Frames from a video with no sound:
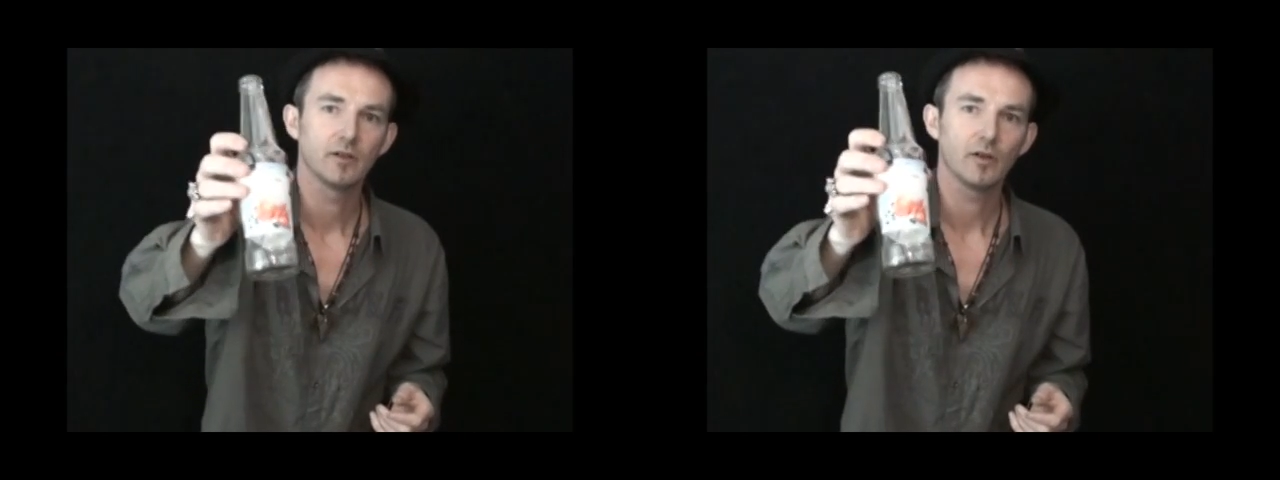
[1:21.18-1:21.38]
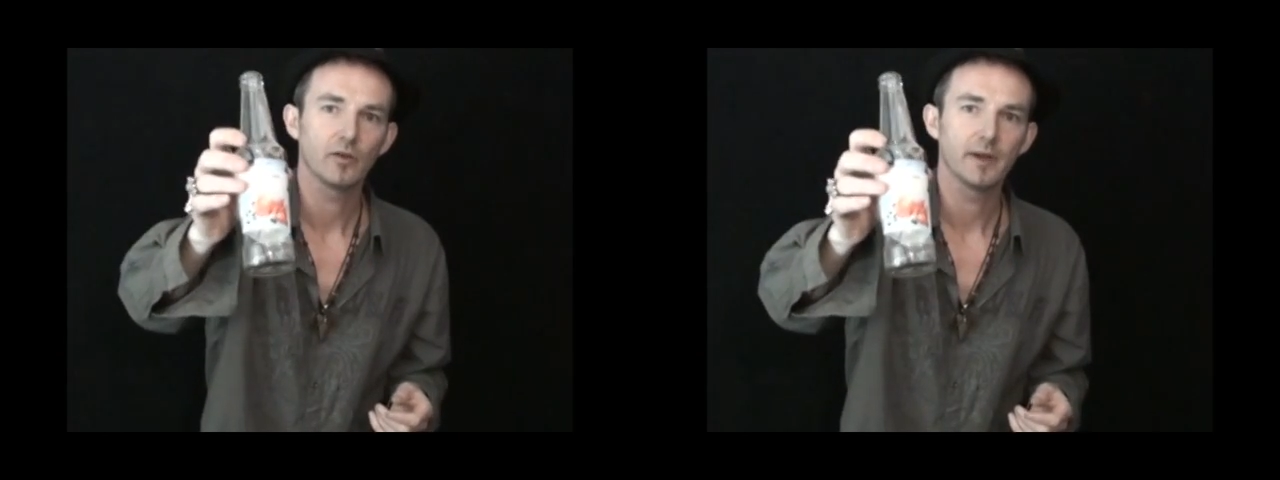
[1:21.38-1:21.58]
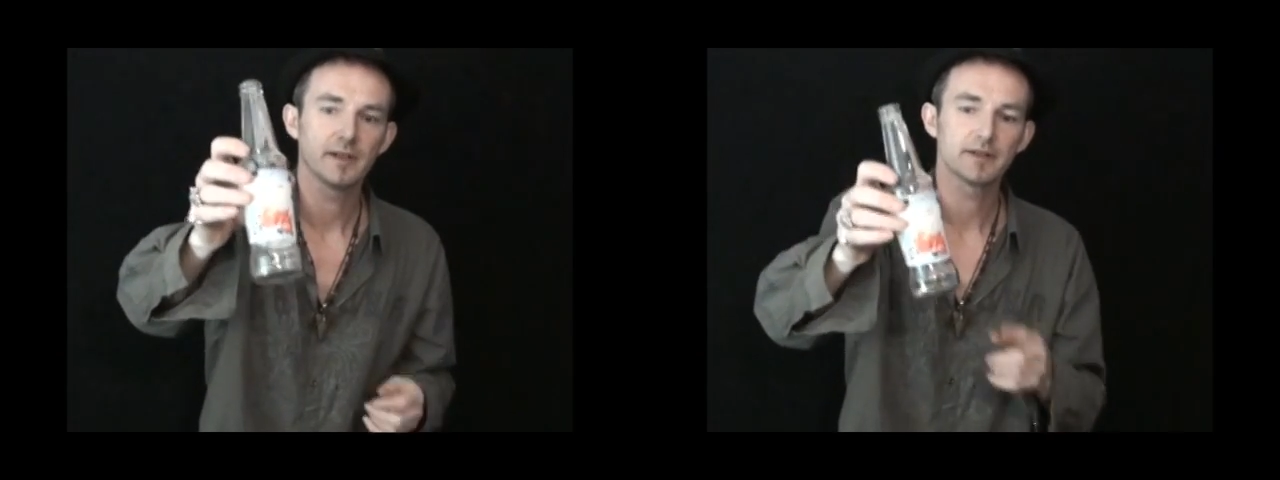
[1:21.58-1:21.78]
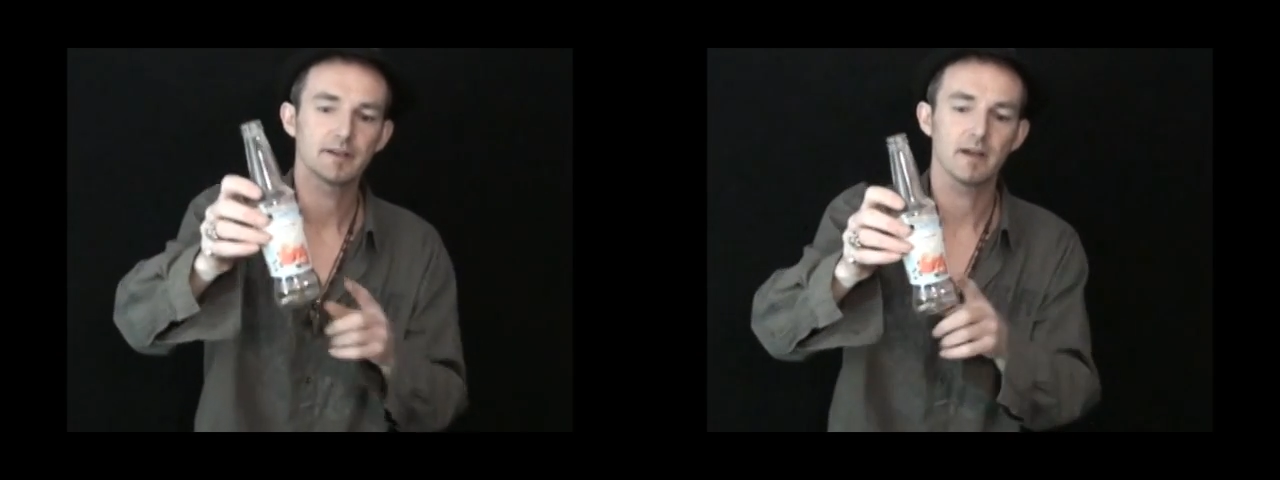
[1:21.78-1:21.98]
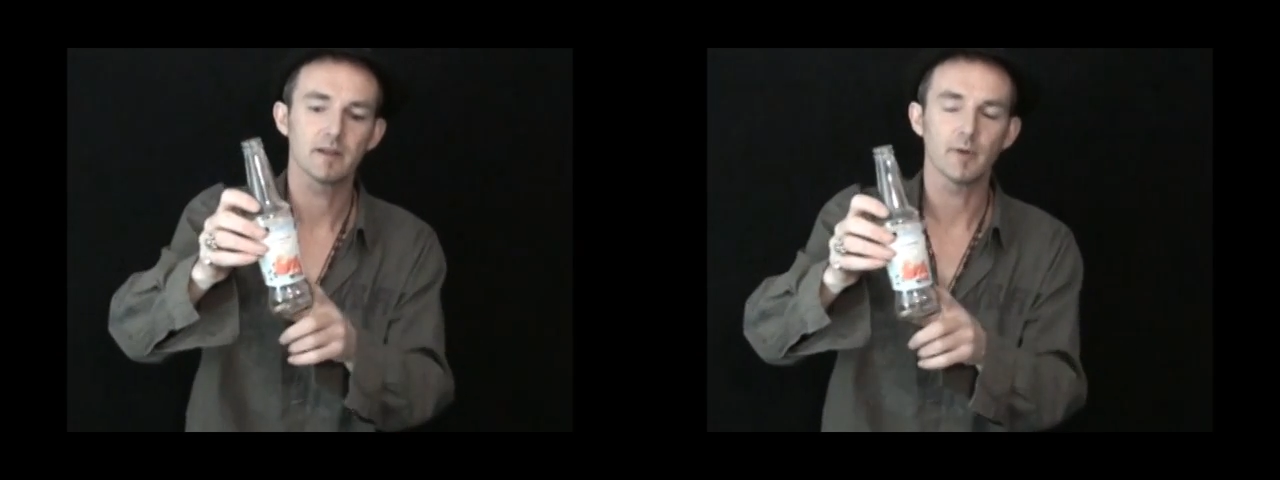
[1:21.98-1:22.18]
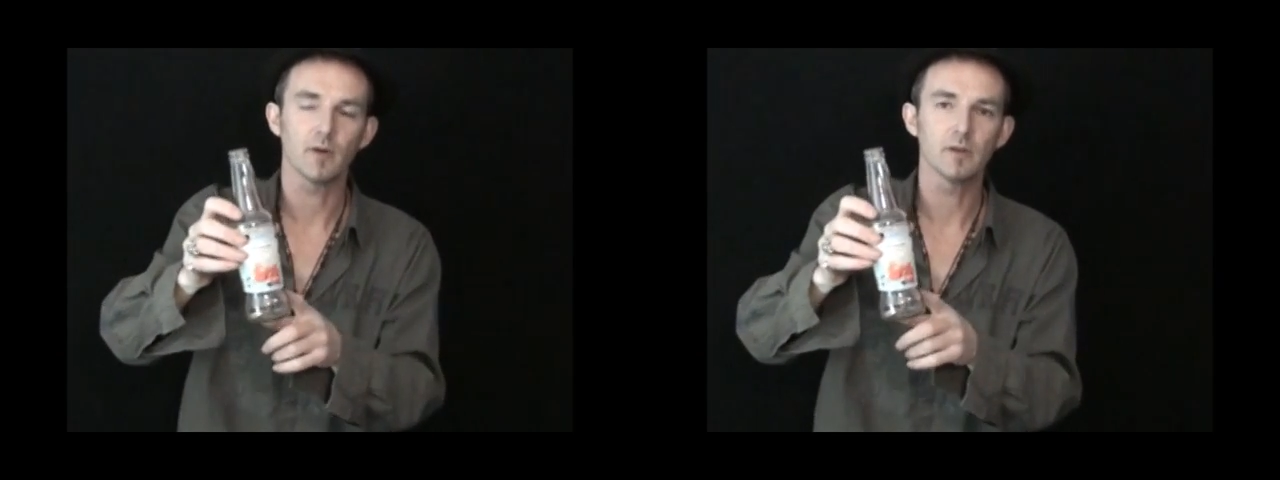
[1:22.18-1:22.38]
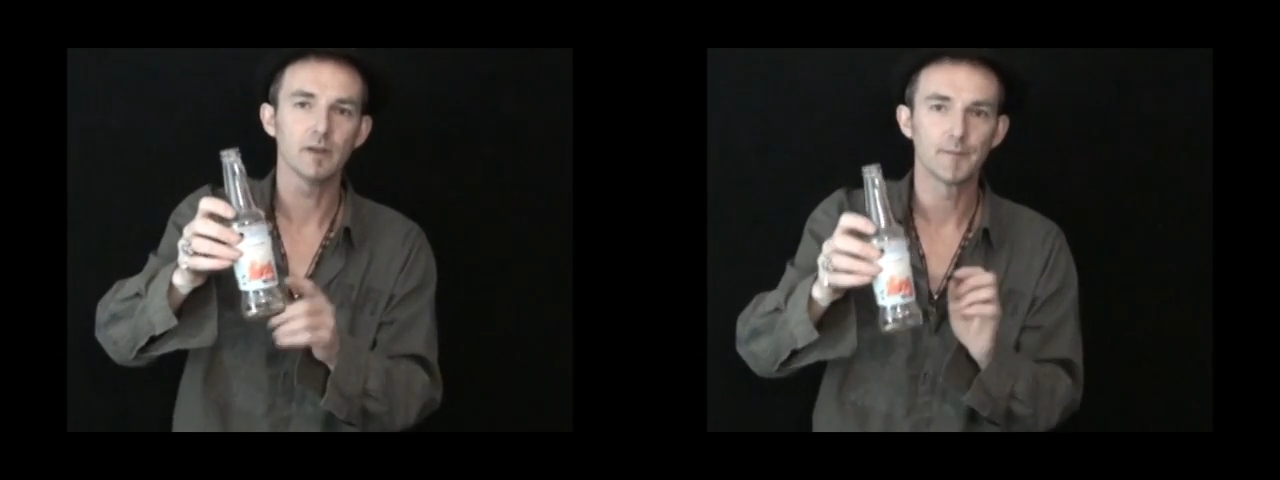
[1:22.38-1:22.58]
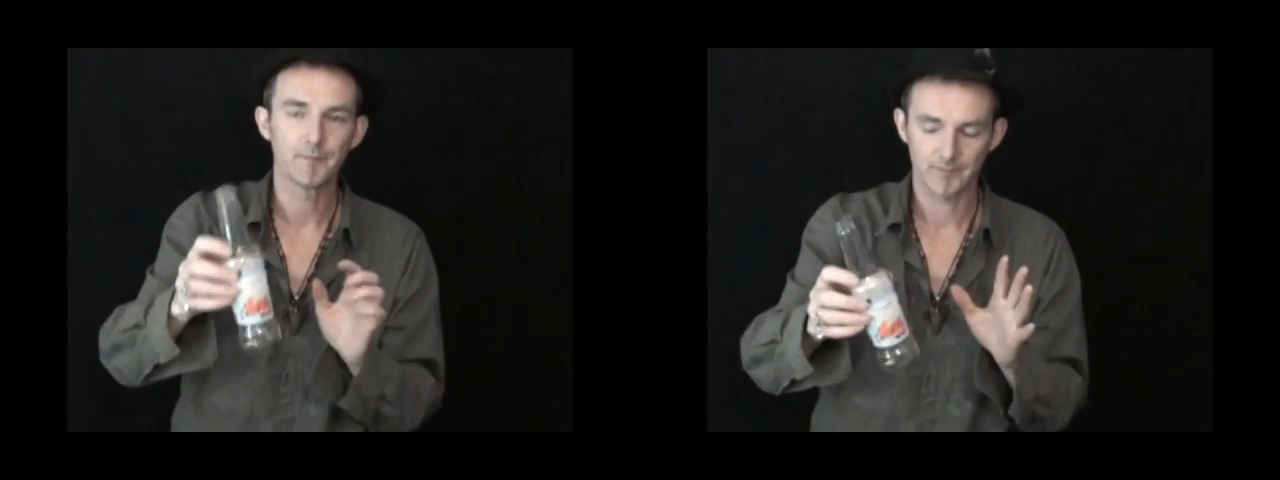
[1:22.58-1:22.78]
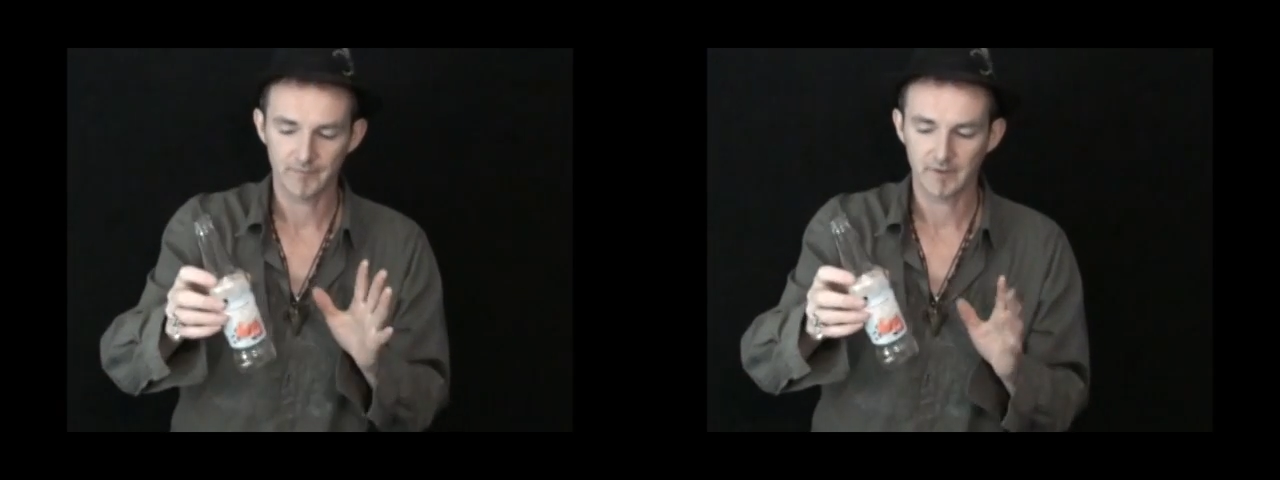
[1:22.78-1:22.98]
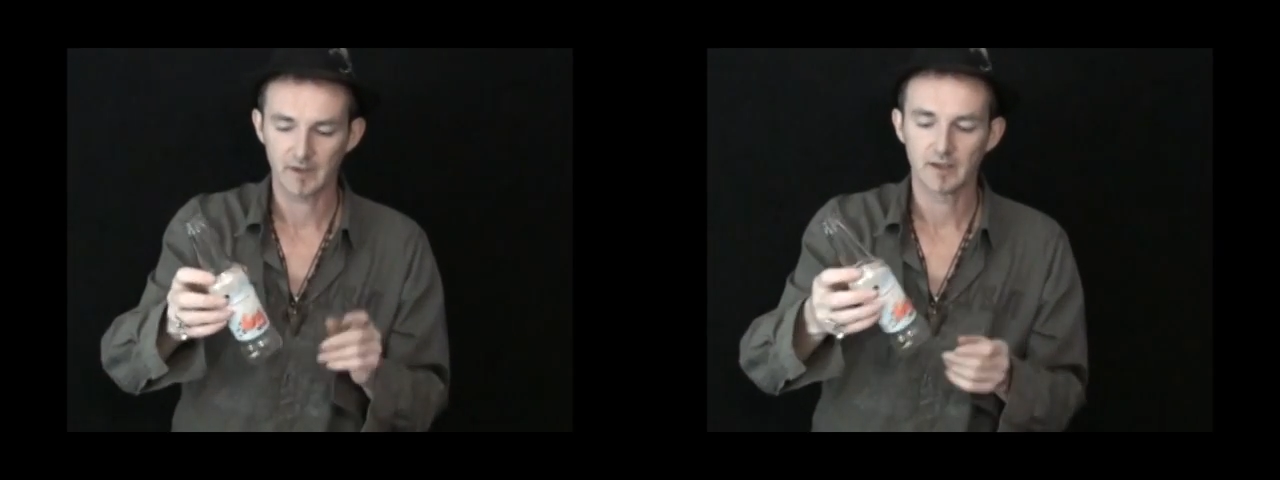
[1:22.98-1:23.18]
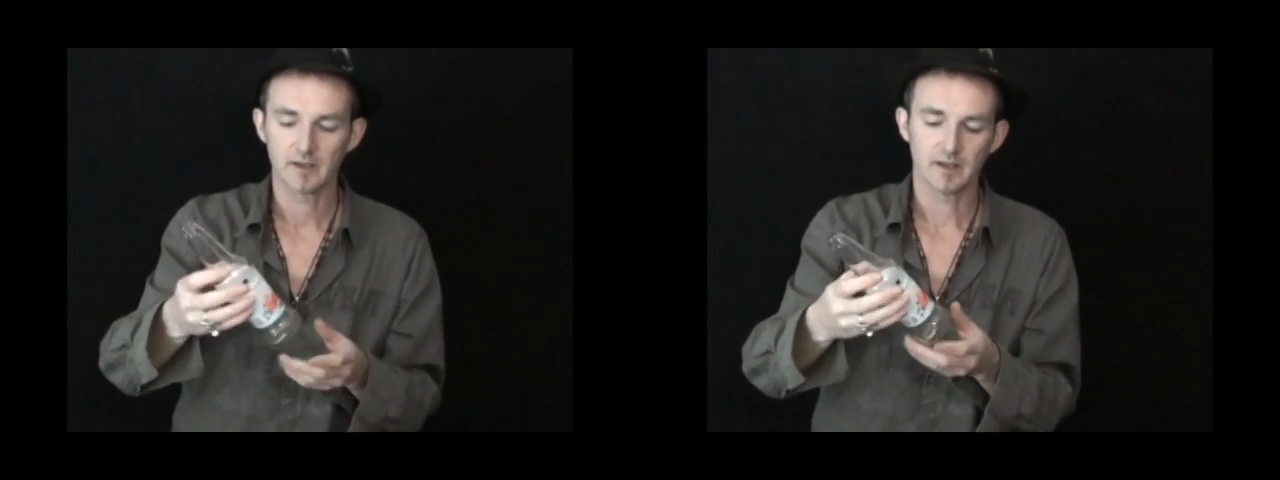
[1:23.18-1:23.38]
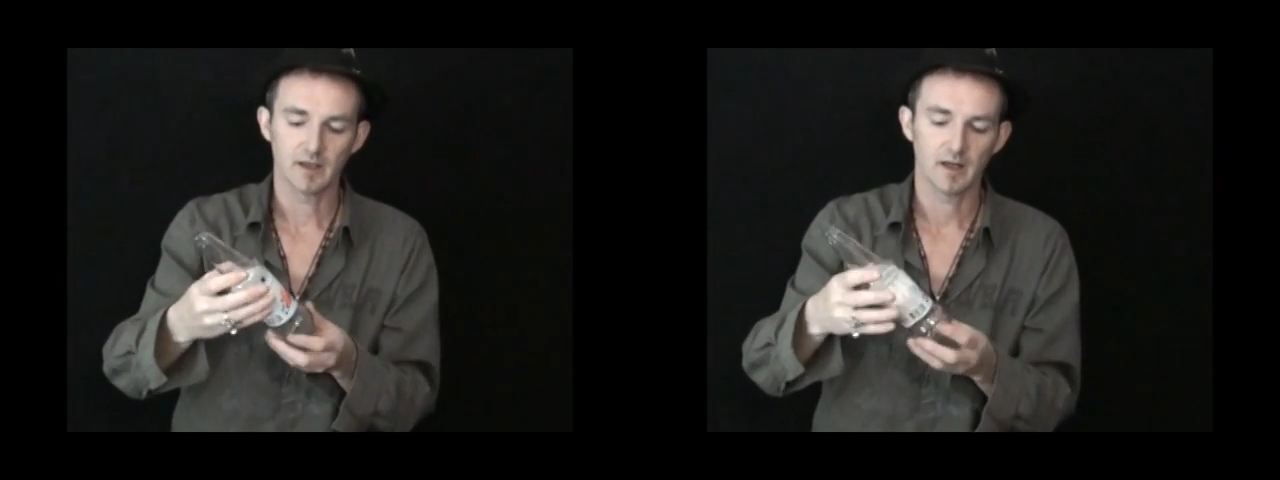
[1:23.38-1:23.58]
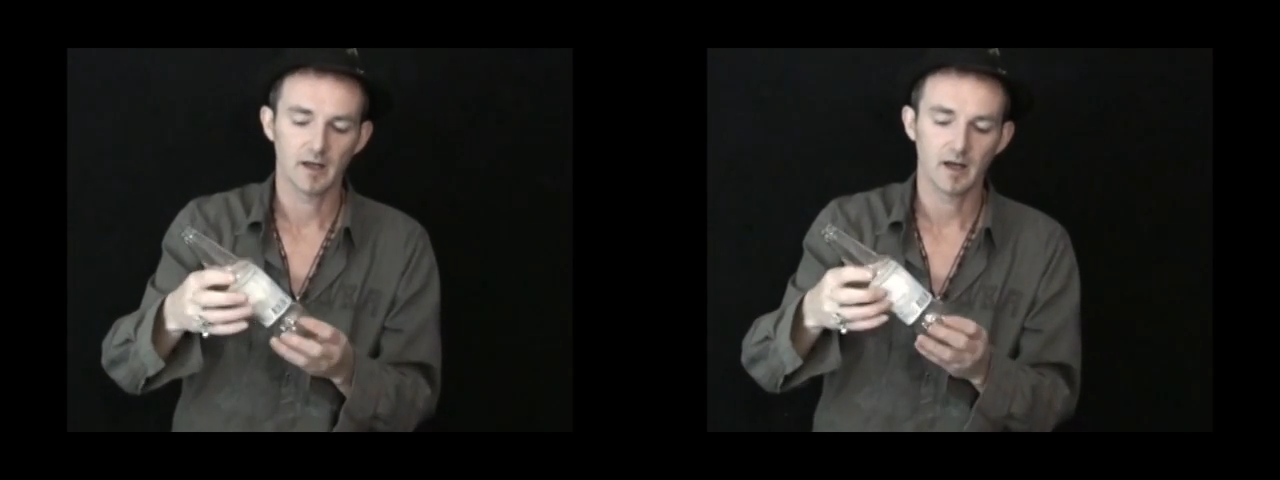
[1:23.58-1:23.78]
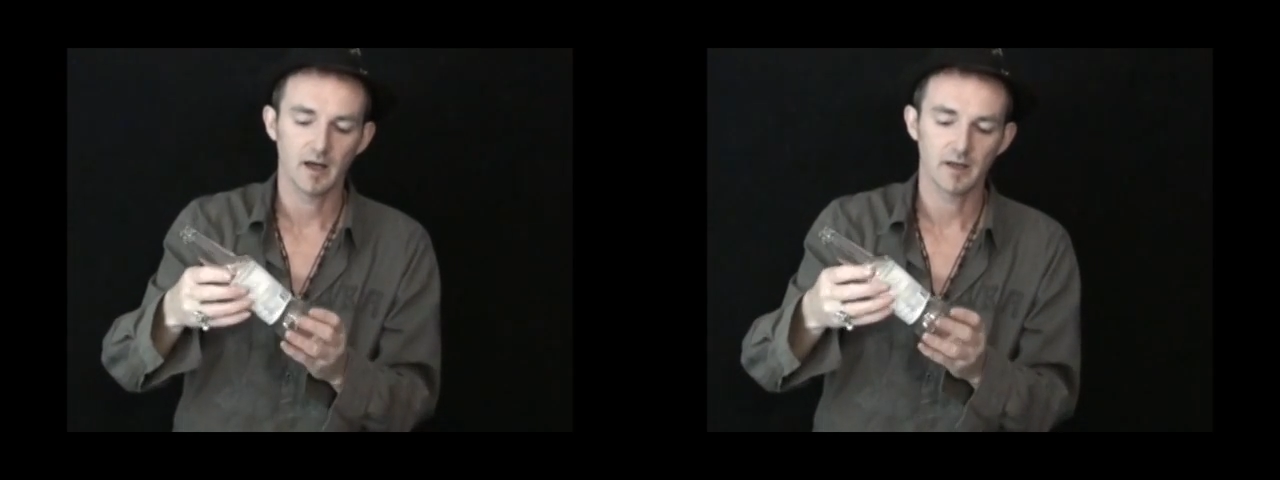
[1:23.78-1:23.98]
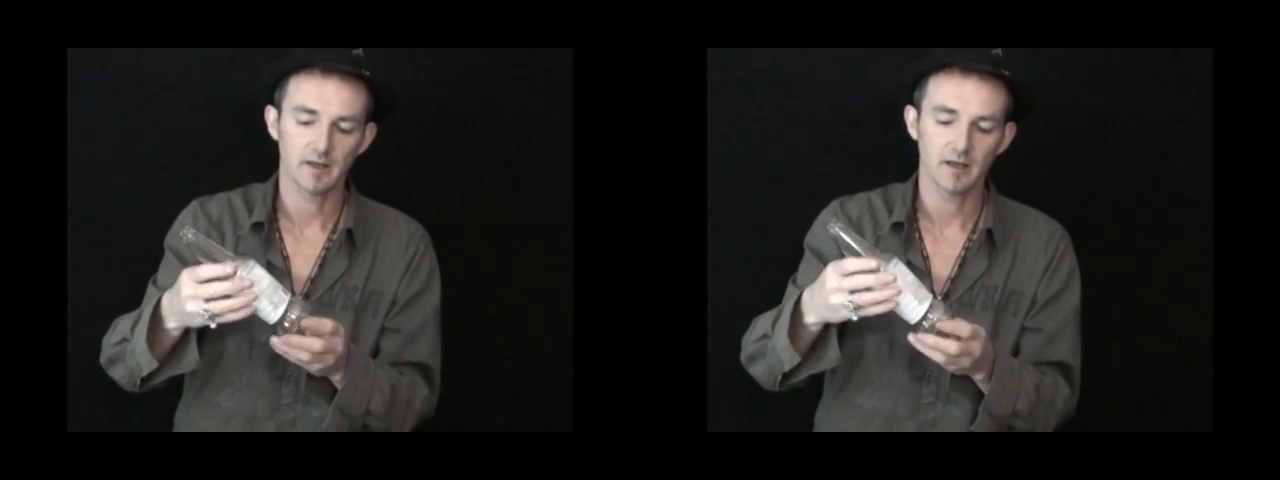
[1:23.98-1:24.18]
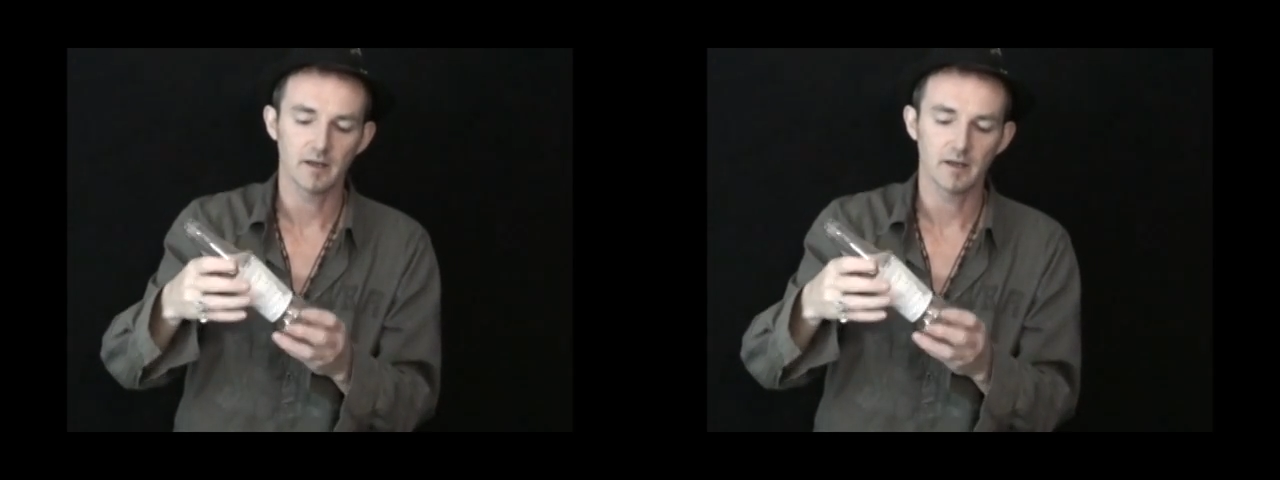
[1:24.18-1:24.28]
already inside the bottle, and